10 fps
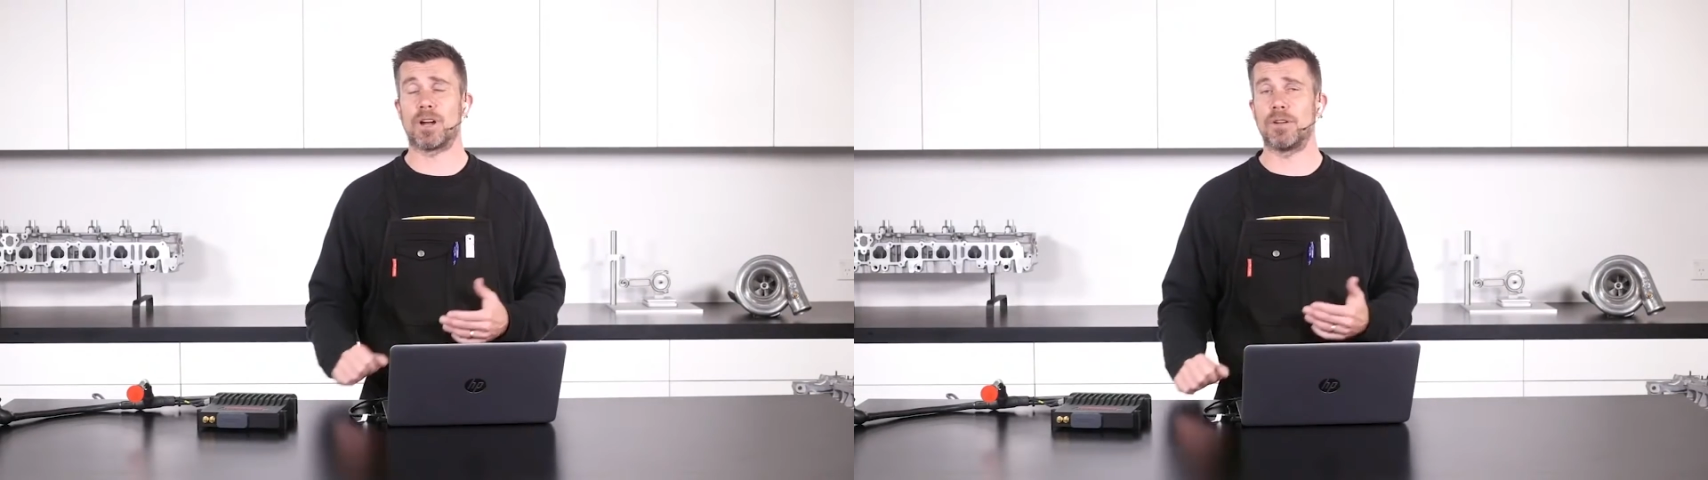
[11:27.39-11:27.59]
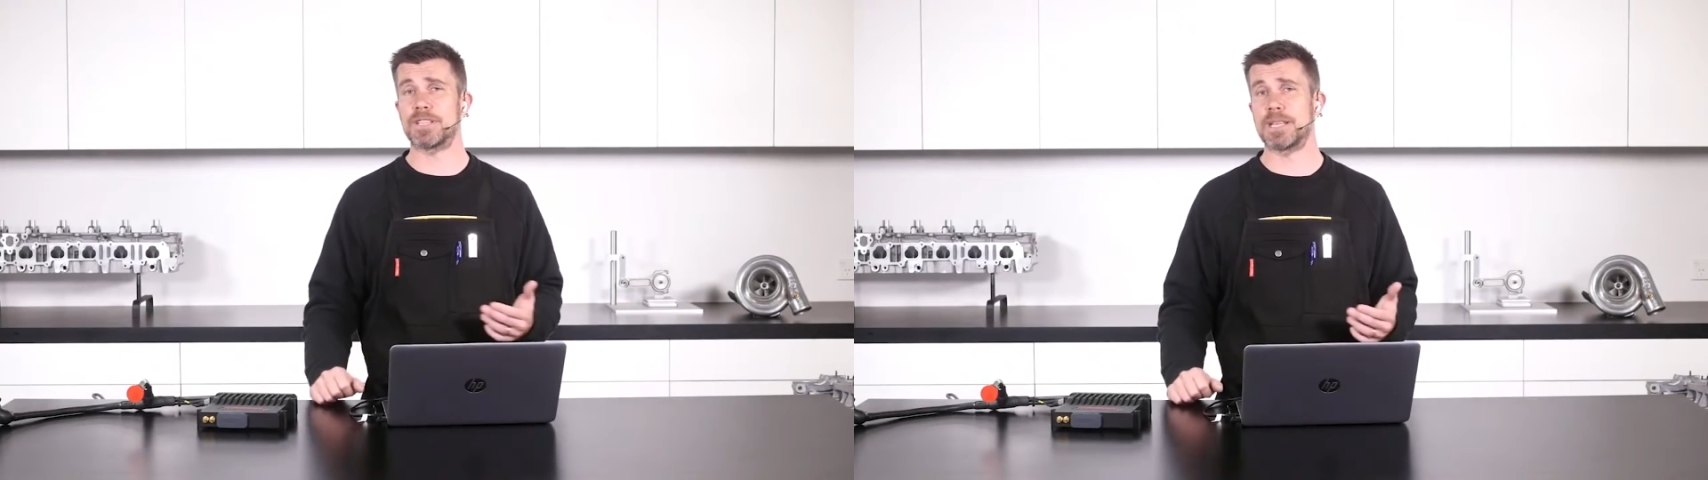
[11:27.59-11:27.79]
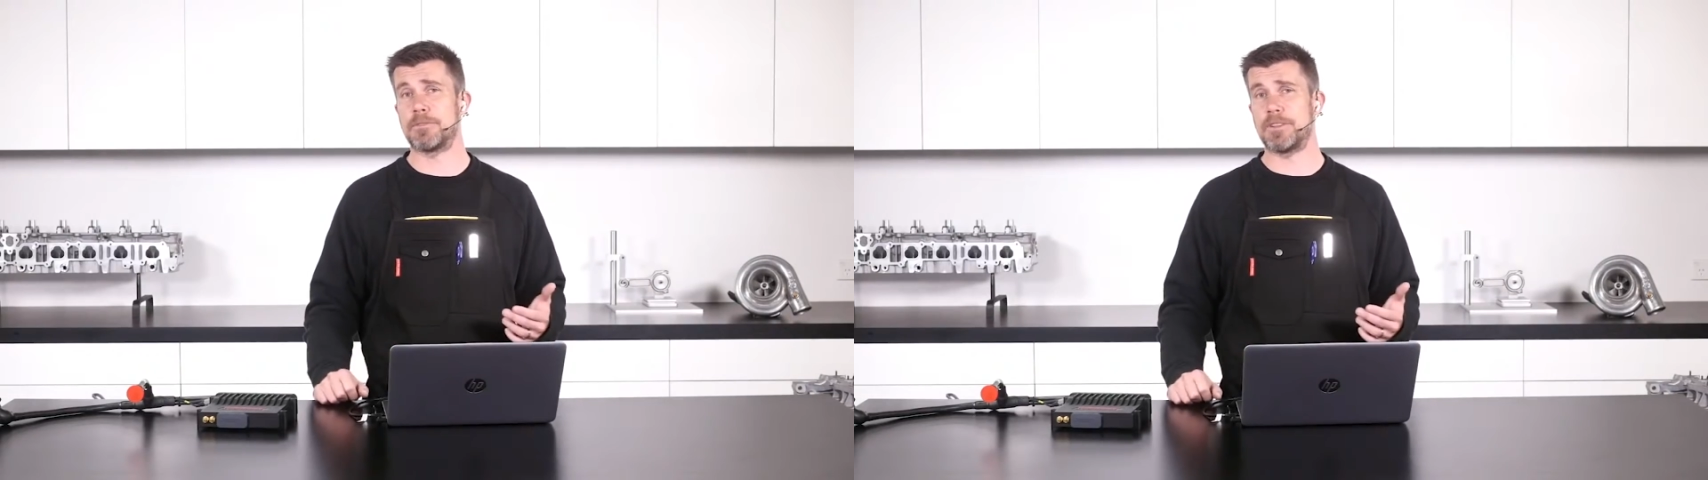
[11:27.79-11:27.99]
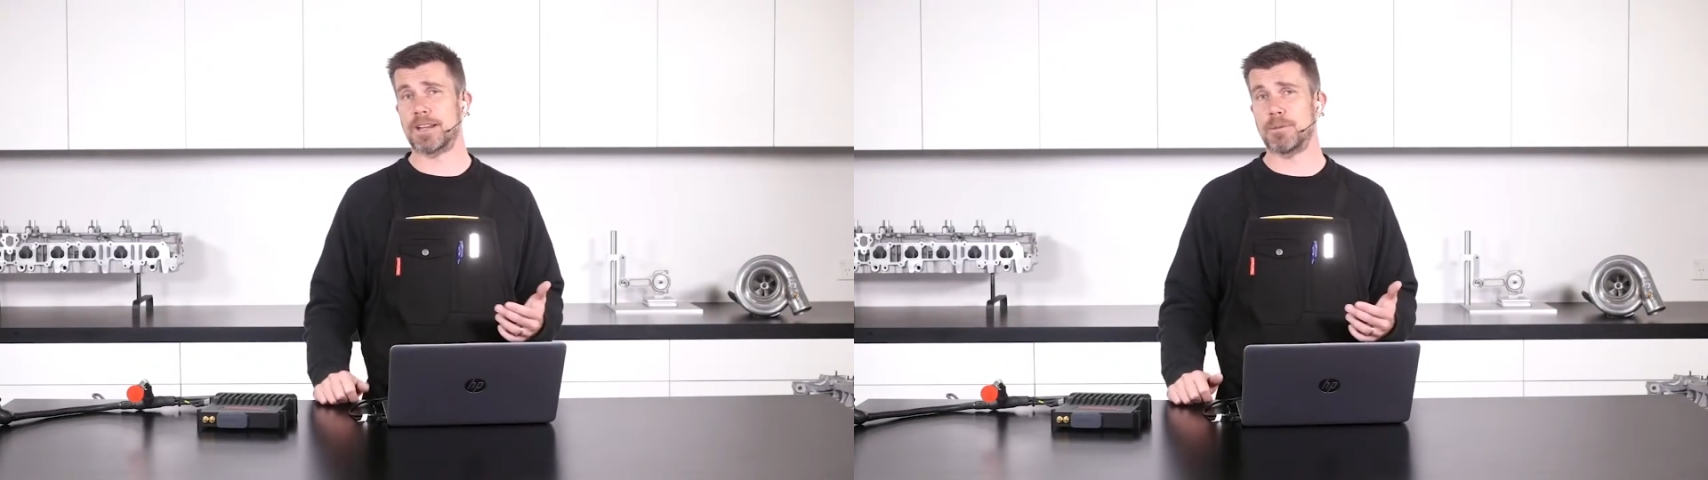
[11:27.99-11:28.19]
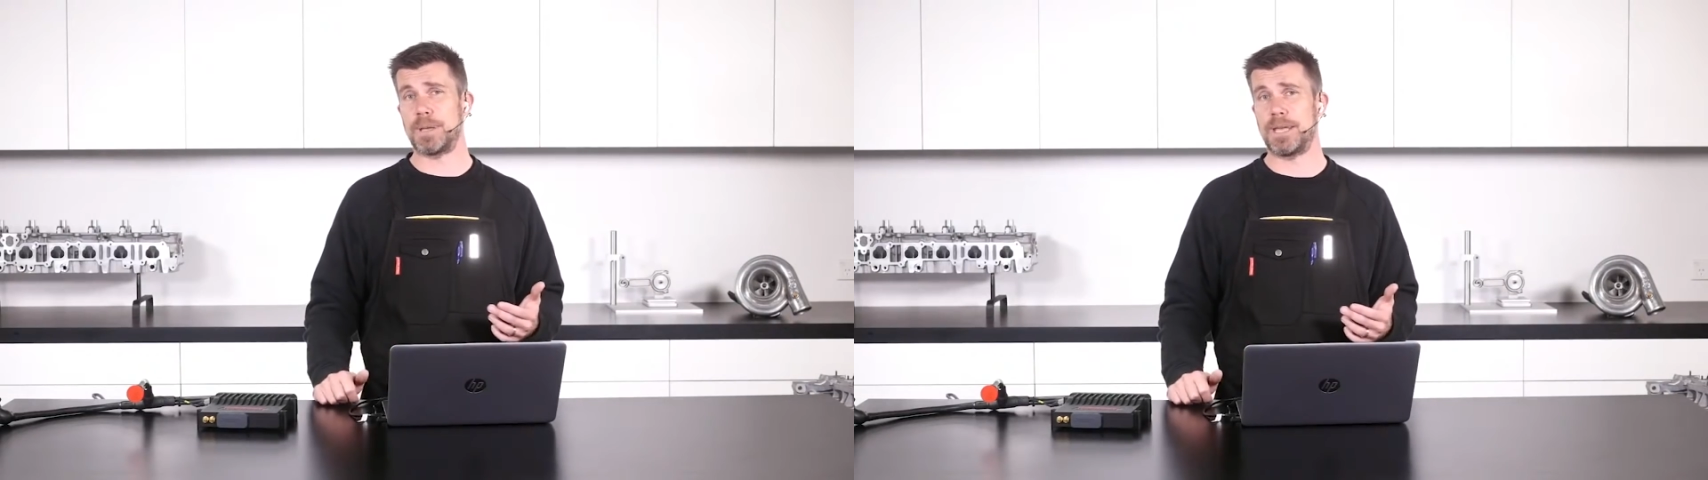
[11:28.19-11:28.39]
over some of our
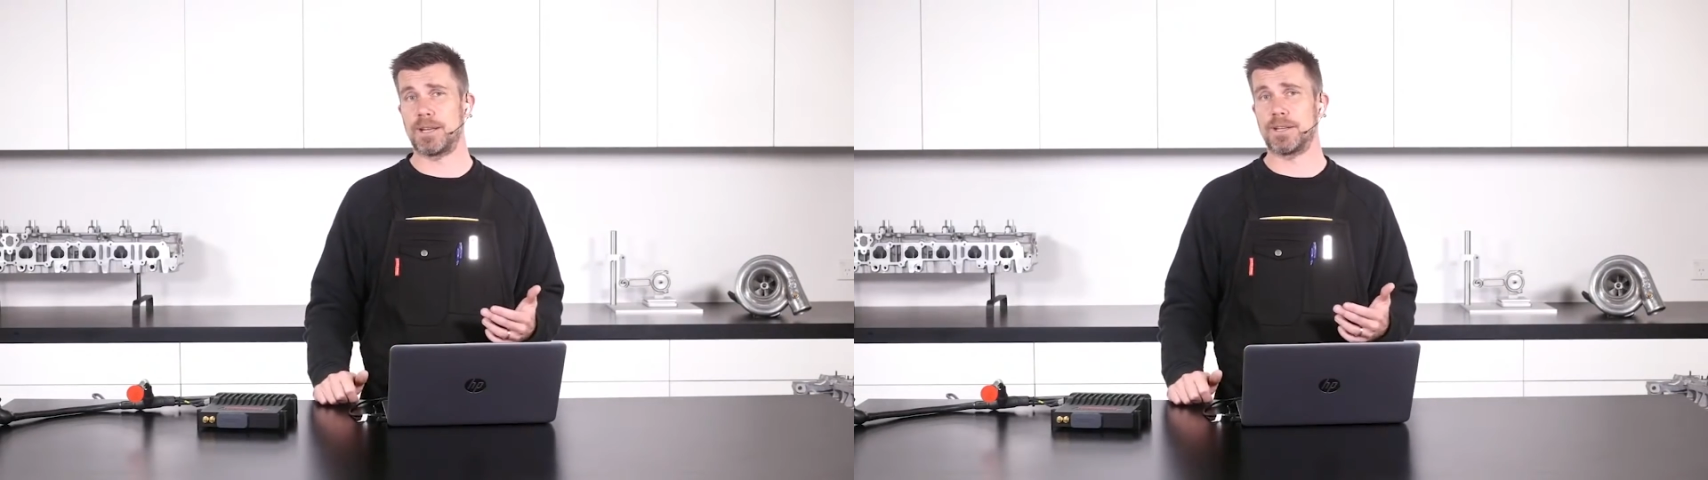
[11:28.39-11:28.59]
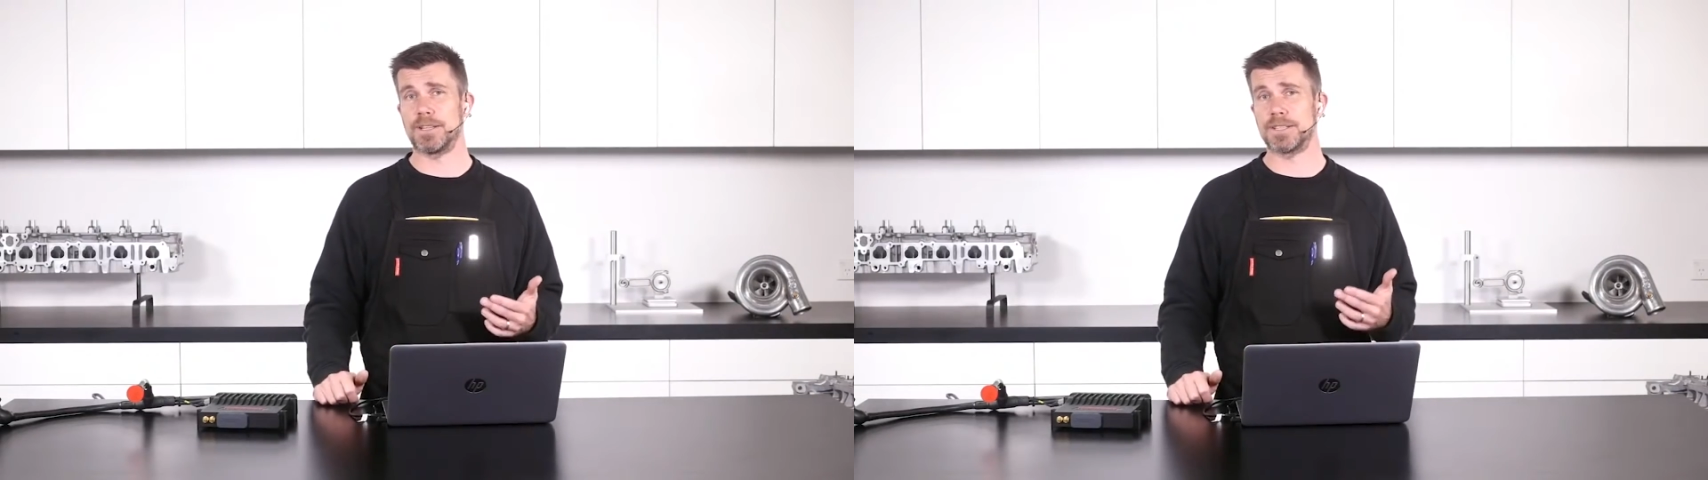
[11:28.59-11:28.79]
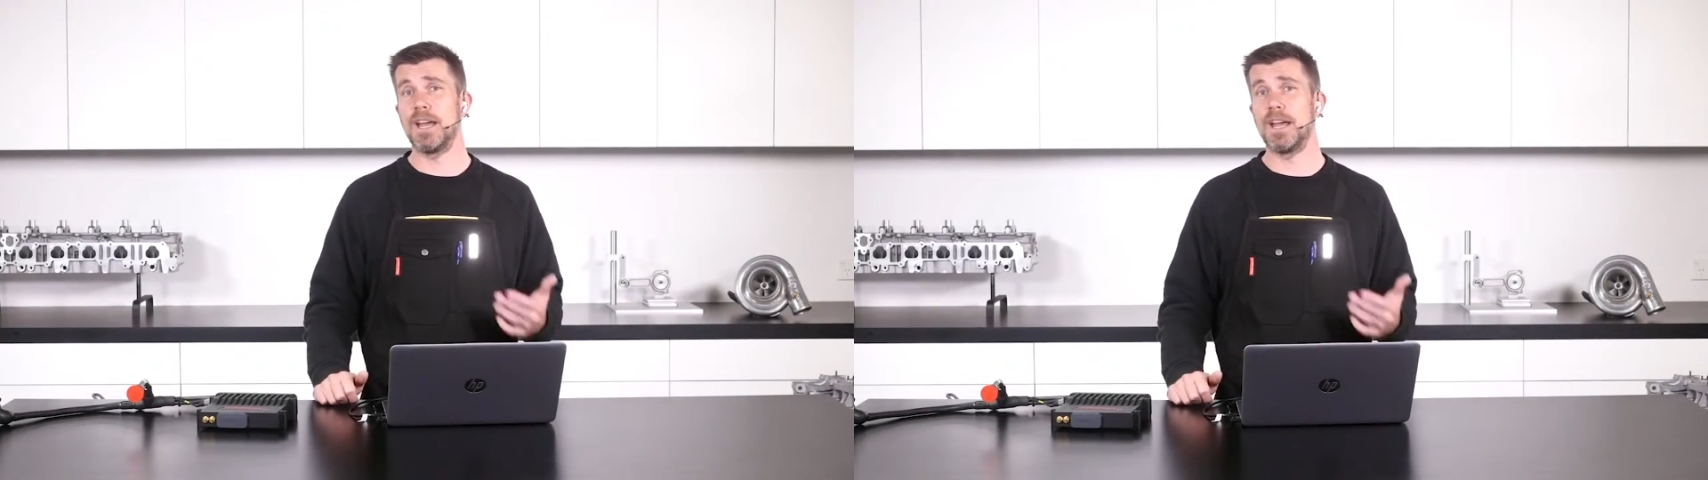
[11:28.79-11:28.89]
competitors